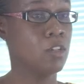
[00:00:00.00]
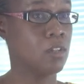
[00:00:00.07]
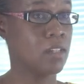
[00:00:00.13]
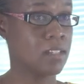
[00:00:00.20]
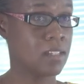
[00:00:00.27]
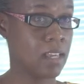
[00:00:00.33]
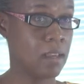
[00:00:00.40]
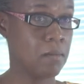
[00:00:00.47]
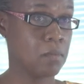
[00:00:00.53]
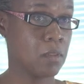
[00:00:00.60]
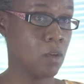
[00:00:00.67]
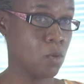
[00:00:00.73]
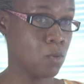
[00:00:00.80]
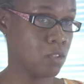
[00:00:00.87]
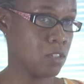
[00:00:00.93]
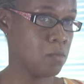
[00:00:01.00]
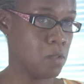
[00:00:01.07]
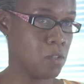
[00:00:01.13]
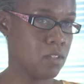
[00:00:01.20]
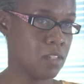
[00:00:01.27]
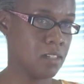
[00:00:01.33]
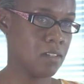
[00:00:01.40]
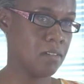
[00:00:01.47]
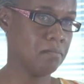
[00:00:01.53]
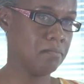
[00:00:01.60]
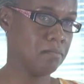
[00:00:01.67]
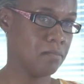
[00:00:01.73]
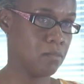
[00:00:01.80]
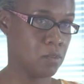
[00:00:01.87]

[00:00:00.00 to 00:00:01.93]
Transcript: to escape the host immune system,